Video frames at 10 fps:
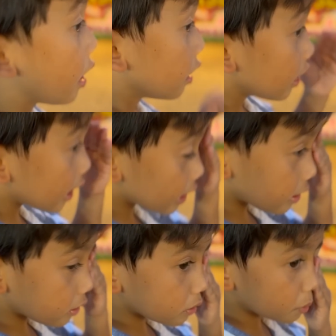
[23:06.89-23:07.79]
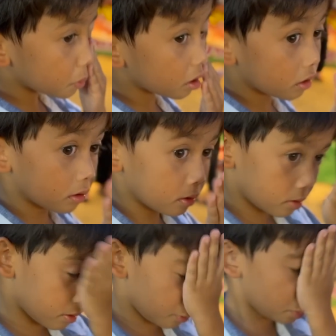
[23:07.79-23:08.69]
It's too and filled? It's filled
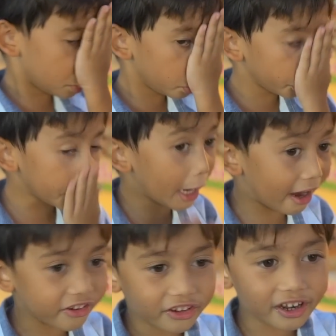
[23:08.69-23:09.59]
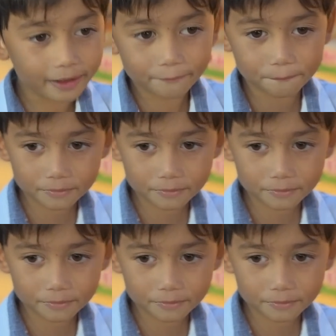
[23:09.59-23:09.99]
too much? Yeah, I couldn't.